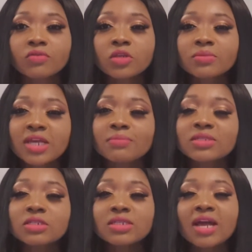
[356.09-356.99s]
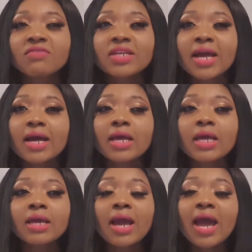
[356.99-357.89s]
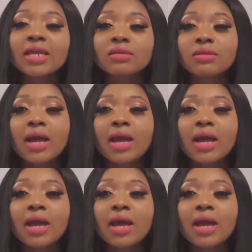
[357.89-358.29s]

Sometimes just having that, I